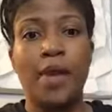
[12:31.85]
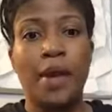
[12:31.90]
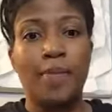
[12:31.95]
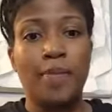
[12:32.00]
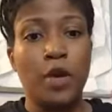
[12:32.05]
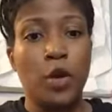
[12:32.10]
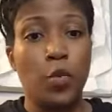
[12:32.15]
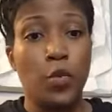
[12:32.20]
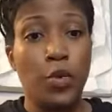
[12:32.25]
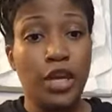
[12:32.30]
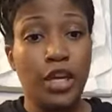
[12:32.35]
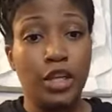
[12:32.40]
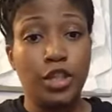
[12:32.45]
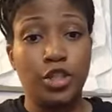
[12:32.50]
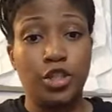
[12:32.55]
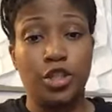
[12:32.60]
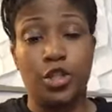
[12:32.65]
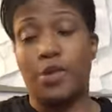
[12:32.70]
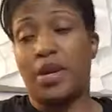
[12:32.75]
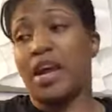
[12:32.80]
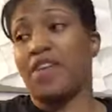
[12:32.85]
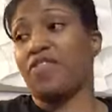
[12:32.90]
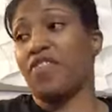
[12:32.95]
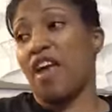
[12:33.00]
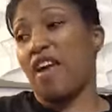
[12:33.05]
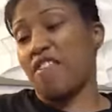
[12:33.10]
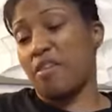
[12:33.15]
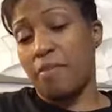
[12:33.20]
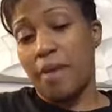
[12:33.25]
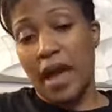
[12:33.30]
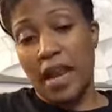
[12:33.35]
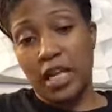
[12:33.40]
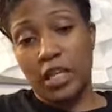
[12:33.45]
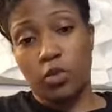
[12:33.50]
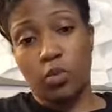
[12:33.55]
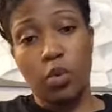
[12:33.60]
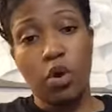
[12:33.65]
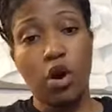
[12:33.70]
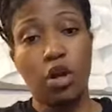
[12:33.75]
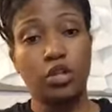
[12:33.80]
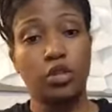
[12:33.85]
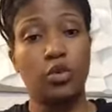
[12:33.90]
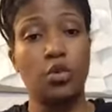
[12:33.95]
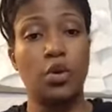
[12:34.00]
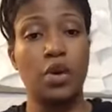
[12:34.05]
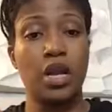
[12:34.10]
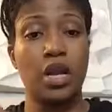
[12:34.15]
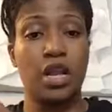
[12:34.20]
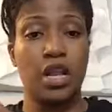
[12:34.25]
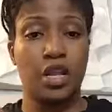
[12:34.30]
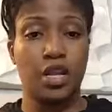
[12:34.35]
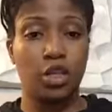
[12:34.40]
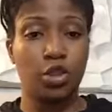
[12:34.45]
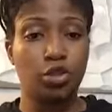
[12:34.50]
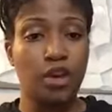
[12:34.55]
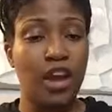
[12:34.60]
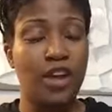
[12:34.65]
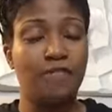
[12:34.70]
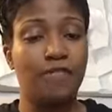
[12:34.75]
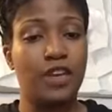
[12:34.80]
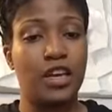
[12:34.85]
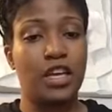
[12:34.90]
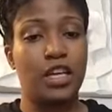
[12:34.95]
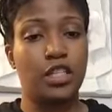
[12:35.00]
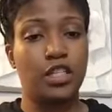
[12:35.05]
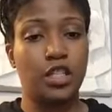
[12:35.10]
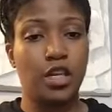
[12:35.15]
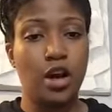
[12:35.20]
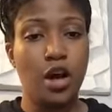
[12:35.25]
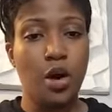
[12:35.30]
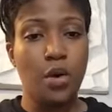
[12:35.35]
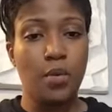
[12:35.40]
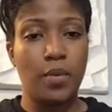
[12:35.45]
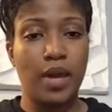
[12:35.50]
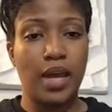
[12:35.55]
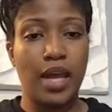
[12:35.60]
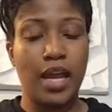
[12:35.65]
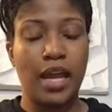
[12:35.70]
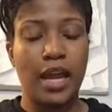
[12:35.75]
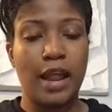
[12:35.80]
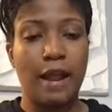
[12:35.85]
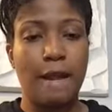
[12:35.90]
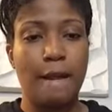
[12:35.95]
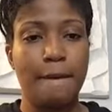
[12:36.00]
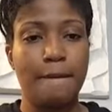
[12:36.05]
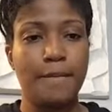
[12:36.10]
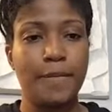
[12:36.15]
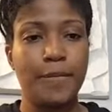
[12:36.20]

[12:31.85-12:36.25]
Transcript: maybe a week or two after everybody's walked on it and the traffic is going,